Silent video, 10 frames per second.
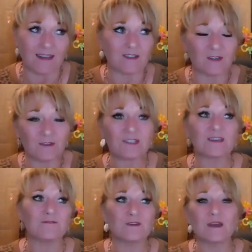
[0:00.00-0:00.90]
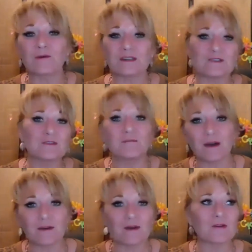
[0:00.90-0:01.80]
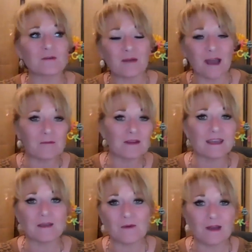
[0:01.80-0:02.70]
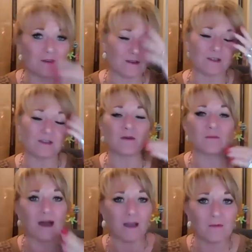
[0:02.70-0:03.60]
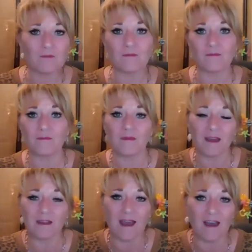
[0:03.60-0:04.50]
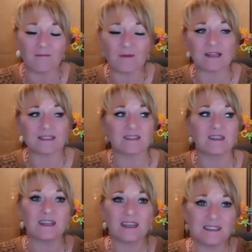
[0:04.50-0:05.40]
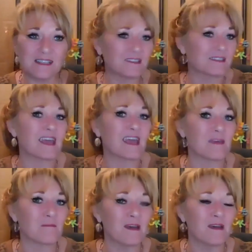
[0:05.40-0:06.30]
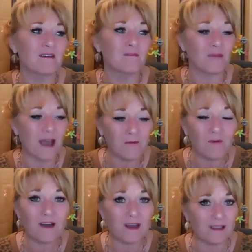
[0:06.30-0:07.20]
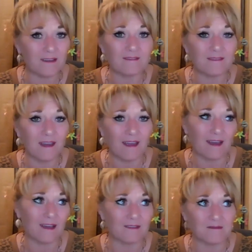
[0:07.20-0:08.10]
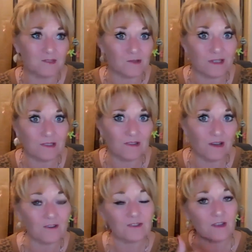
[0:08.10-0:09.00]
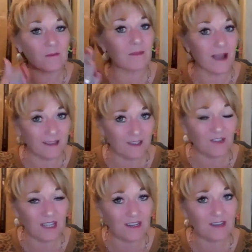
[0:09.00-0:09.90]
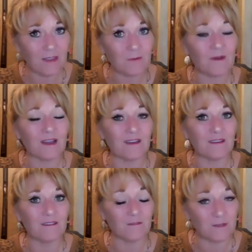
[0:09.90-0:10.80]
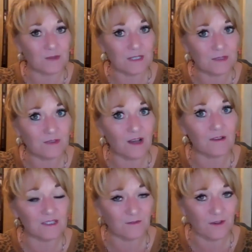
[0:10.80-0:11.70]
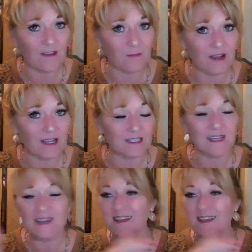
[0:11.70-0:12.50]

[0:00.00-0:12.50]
Now, usually if you go into a BOGO or buy one, get one, or, buy at half price, then it's the same. Buy one at $22, you can get another one for $22 for half price.